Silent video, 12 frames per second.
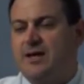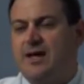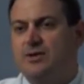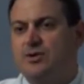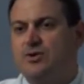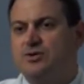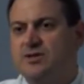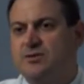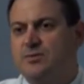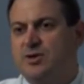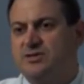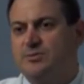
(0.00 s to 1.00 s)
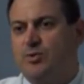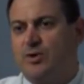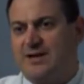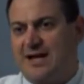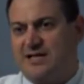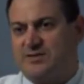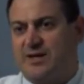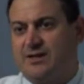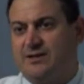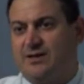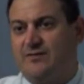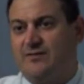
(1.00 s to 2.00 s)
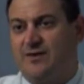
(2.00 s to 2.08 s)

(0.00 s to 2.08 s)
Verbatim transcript: And usually the most important aspect of,